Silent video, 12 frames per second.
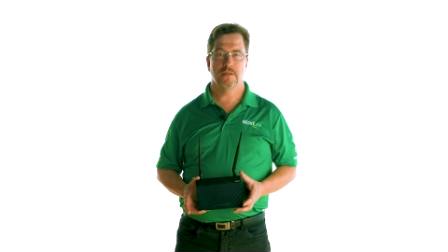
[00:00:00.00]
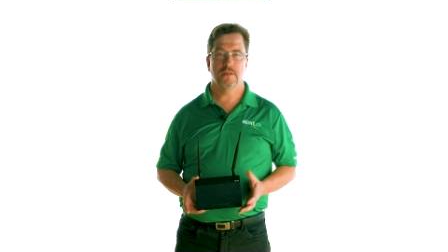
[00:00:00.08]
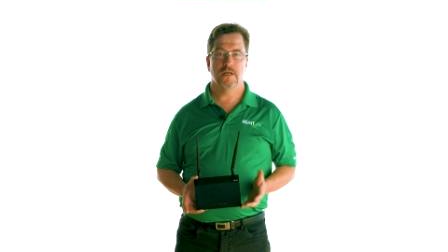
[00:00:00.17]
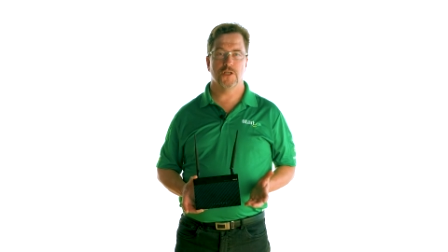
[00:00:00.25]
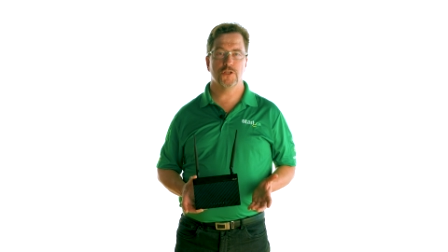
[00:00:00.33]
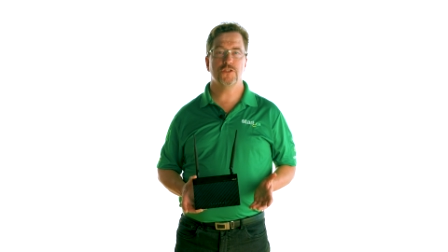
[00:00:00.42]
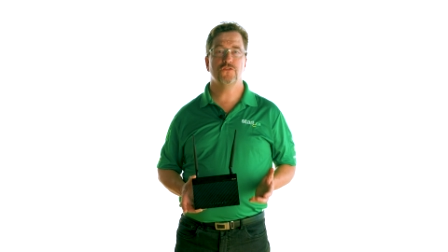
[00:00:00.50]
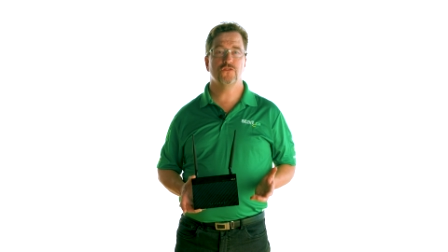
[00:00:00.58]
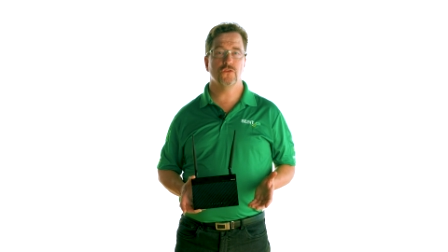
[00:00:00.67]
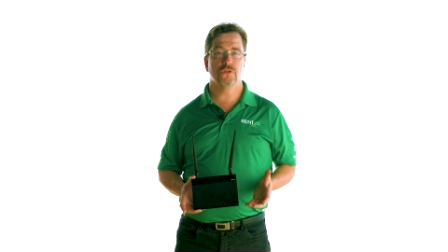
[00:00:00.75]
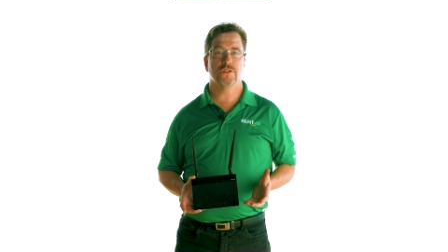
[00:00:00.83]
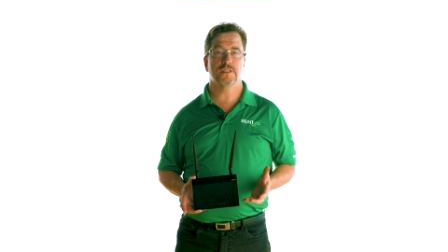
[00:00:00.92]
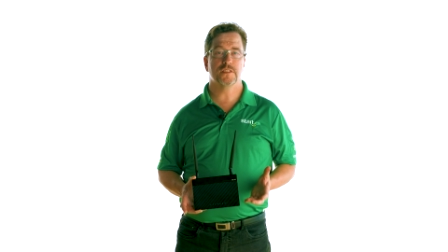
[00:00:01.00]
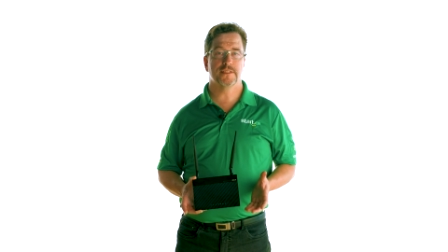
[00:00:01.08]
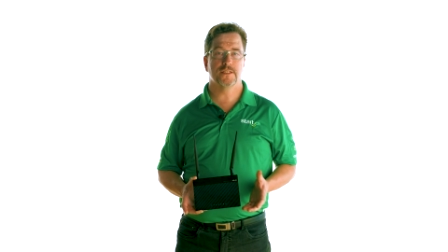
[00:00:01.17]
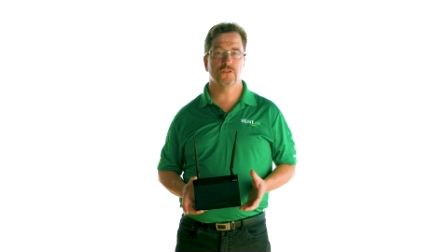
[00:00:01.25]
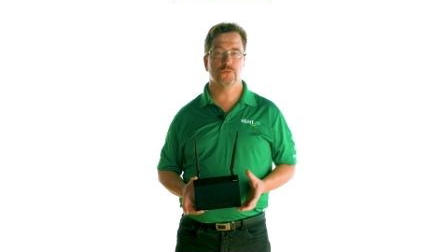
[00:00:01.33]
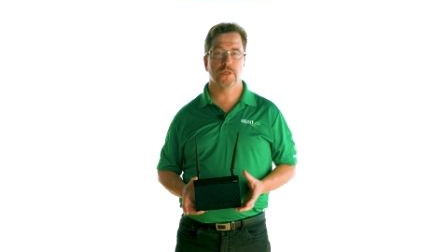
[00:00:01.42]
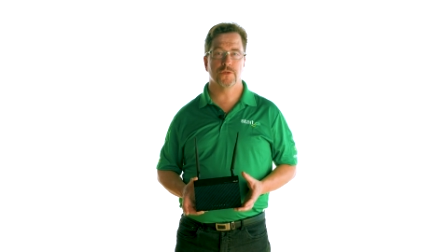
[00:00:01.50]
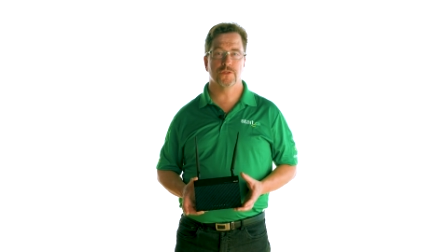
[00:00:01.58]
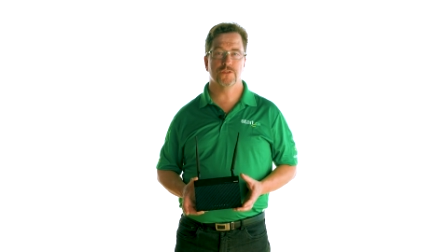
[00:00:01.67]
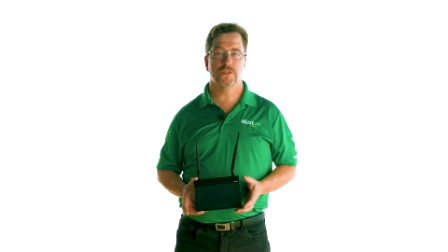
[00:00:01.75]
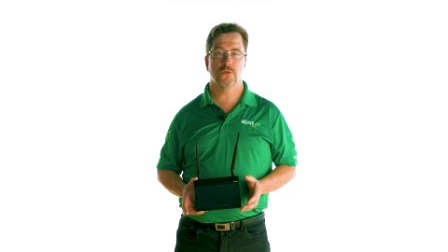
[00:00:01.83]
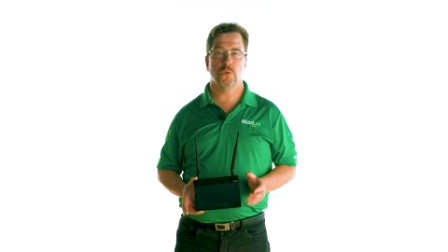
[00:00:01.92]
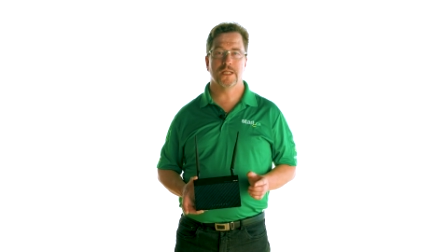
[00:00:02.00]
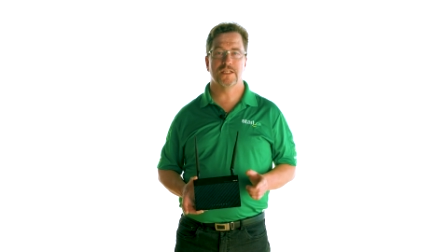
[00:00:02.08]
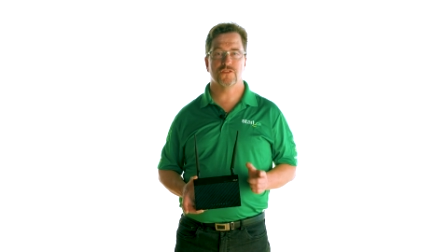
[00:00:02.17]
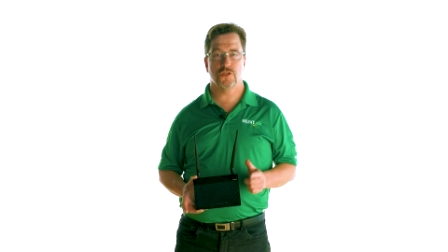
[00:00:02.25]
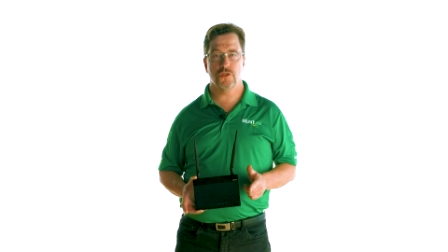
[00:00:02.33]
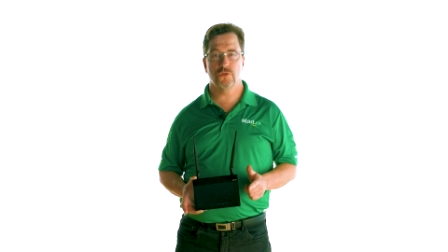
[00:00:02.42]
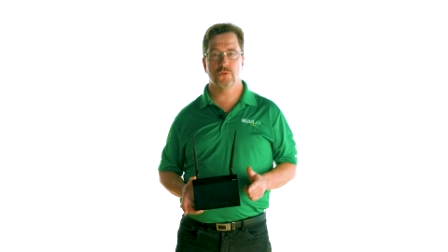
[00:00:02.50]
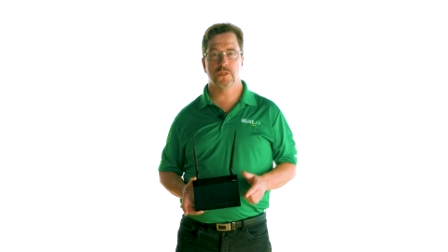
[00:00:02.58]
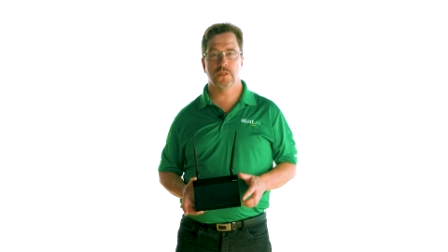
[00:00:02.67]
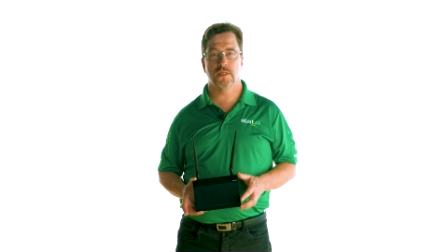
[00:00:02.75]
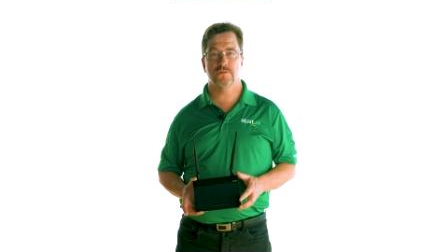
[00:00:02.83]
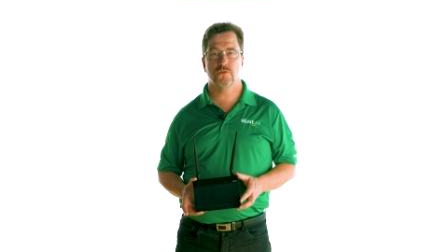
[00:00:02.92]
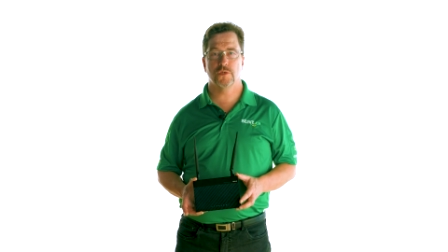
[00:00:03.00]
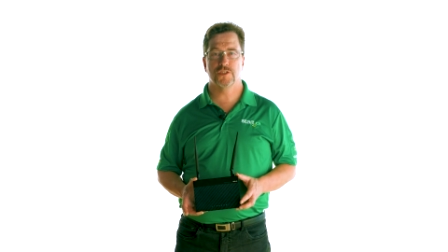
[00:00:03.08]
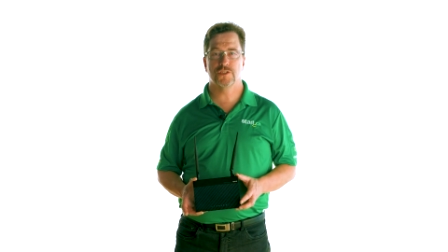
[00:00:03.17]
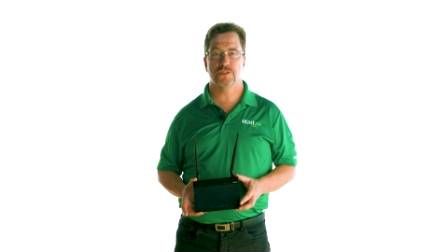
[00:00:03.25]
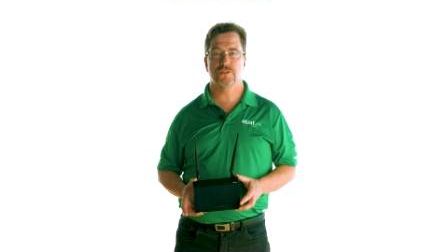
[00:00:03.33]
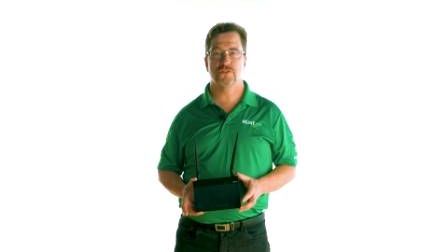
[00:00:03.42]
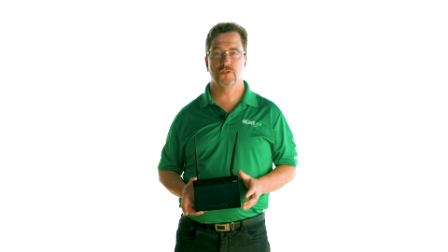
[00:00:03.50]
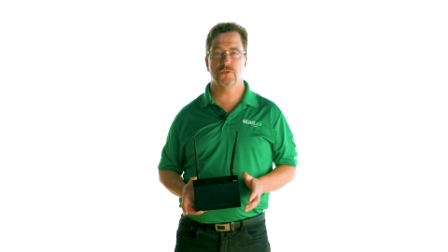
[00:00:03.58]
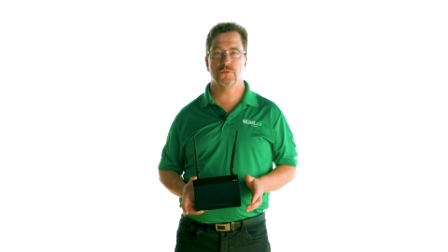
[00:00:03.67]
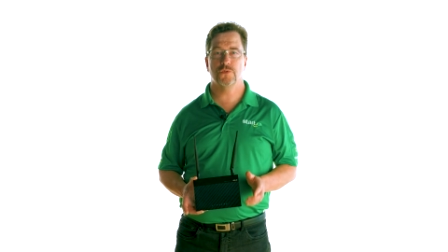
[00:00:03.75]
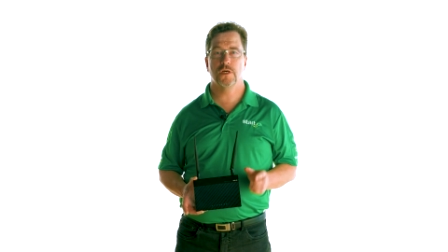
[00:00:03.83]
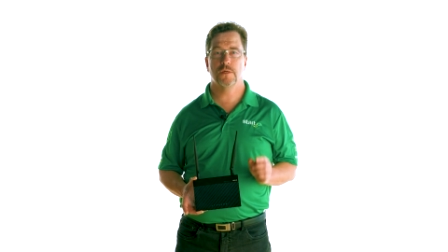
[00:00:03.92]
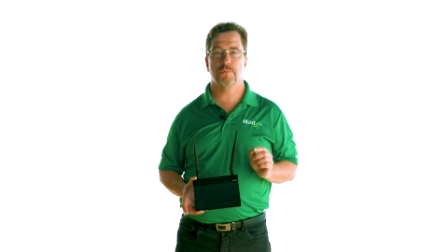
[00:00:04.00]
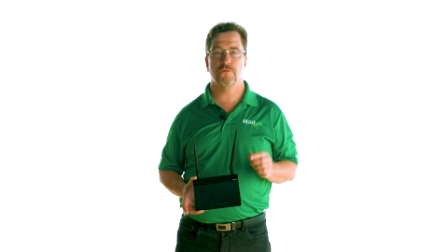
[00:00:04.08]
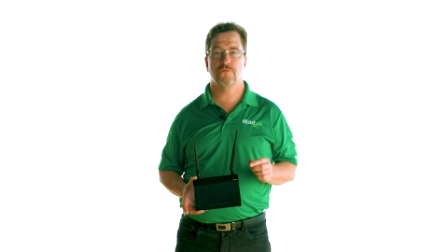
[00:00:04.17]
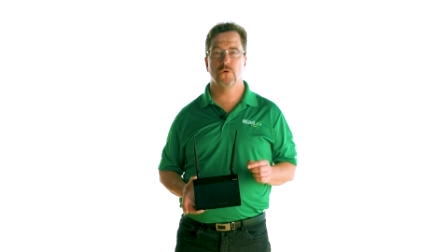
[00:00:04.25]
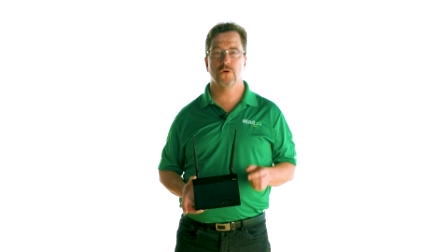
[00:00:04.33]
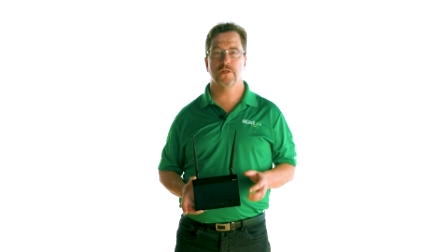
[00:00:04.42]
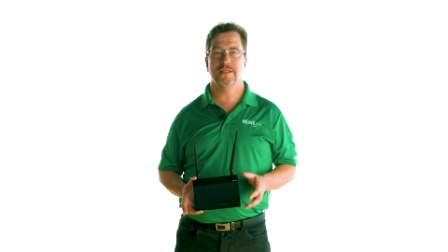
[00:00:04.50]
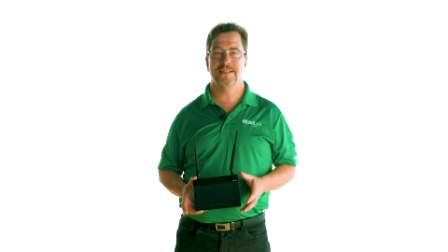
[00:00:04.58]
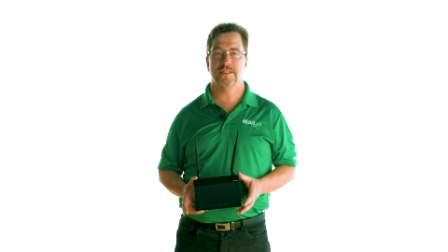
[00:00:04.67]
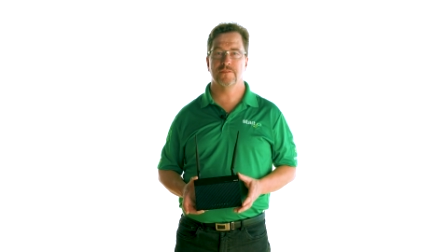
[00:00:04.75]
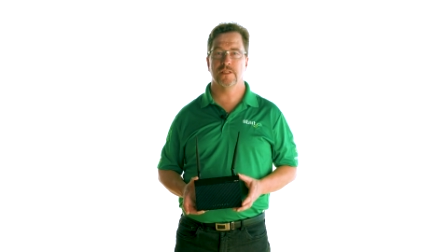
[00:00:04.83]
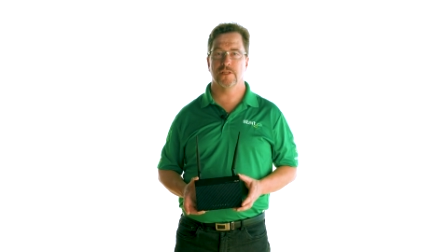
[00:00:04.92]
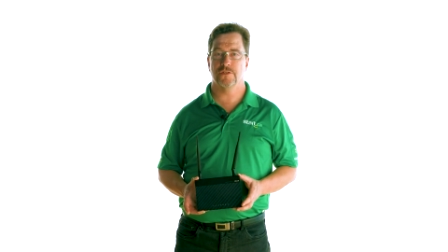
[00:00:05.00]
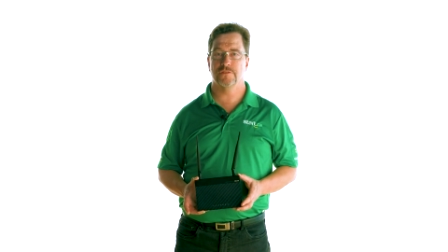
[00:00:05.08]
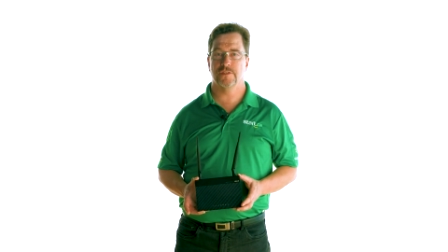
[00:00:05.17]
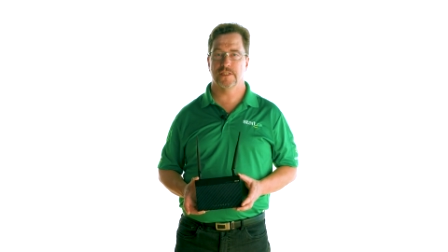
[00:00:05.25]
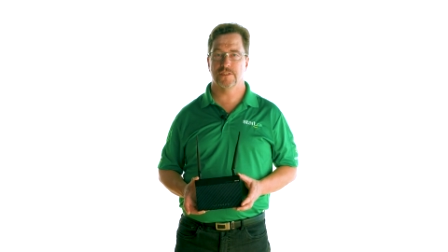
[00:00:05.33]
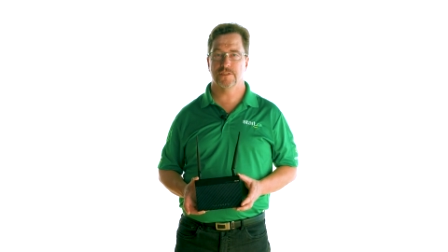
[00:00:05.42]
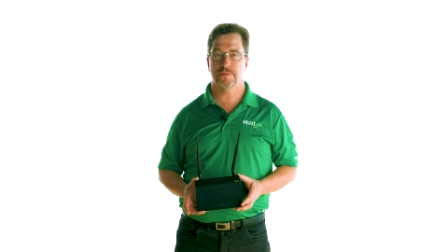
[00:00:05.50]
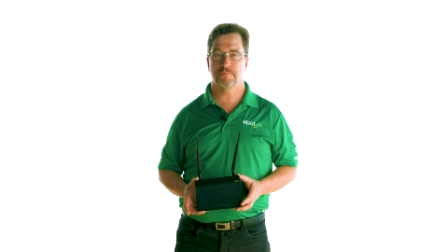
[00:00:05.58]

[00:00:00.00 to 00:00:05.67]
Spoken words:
A good store that sells routers will ask you a lot of questions too before giving their advice.